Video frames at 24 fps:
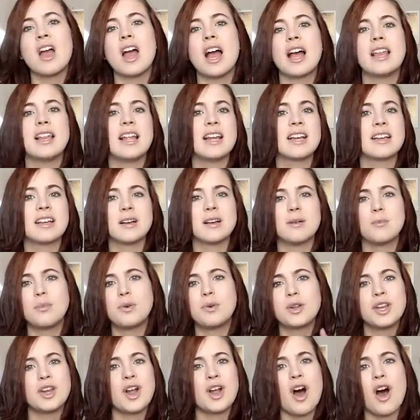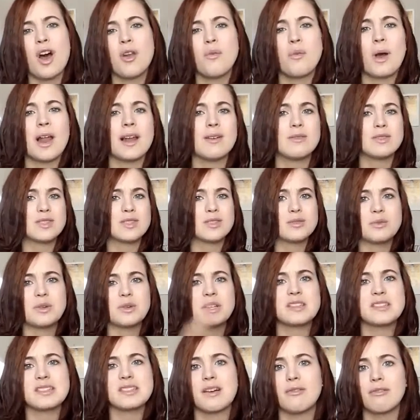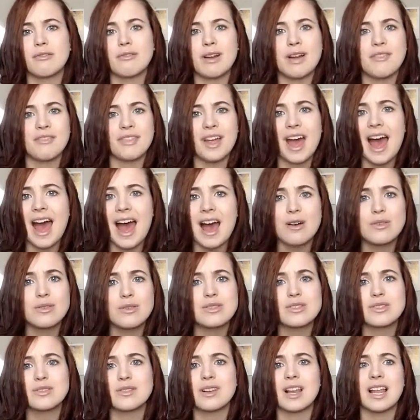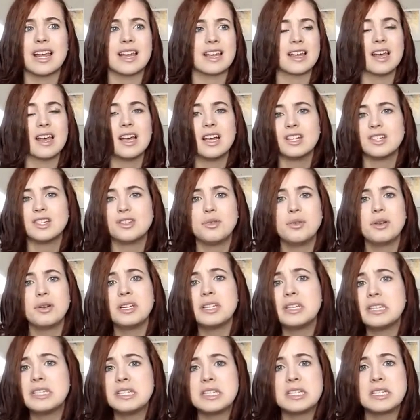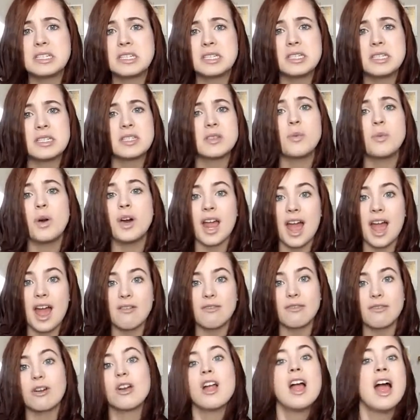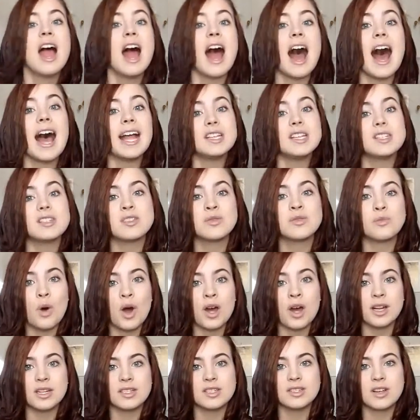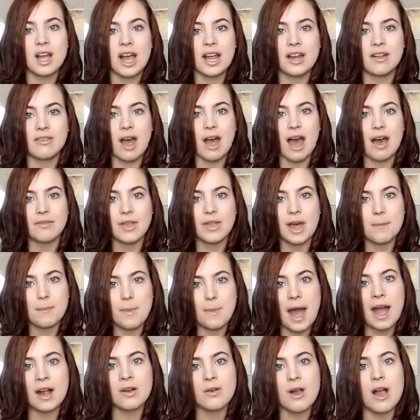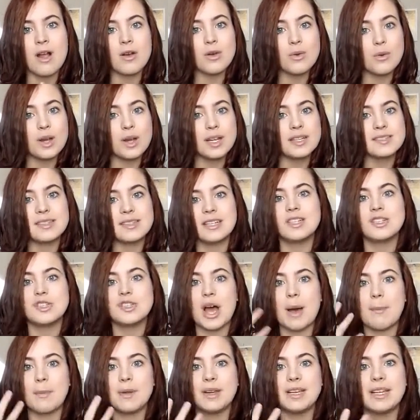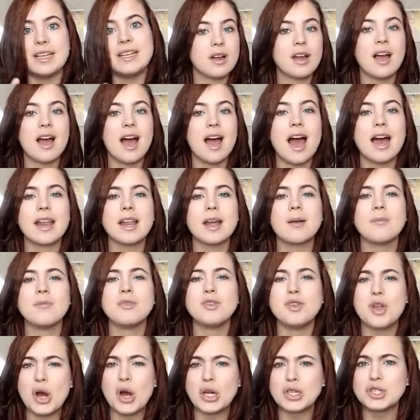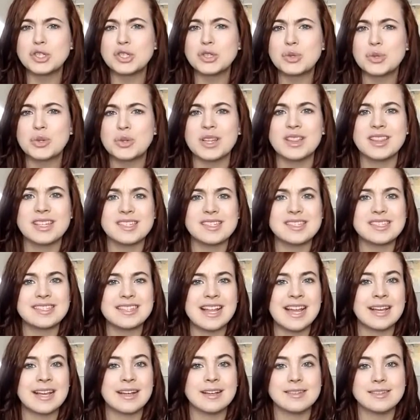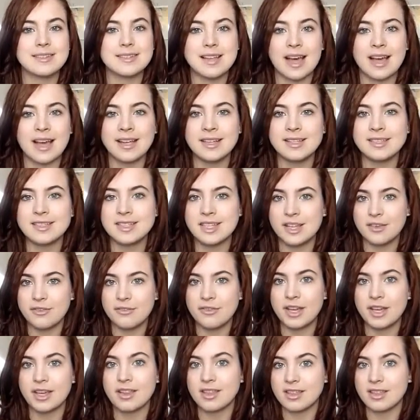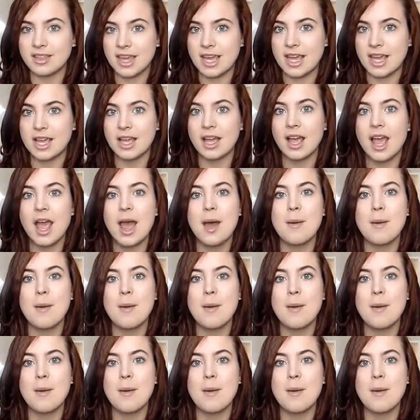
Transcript: I like put it on while I was doing stuff around the house or like doing the dishes, whatever. I just wanted to kind of have that background noise in Japanese. And I'm not sure that this is like a scientific thing,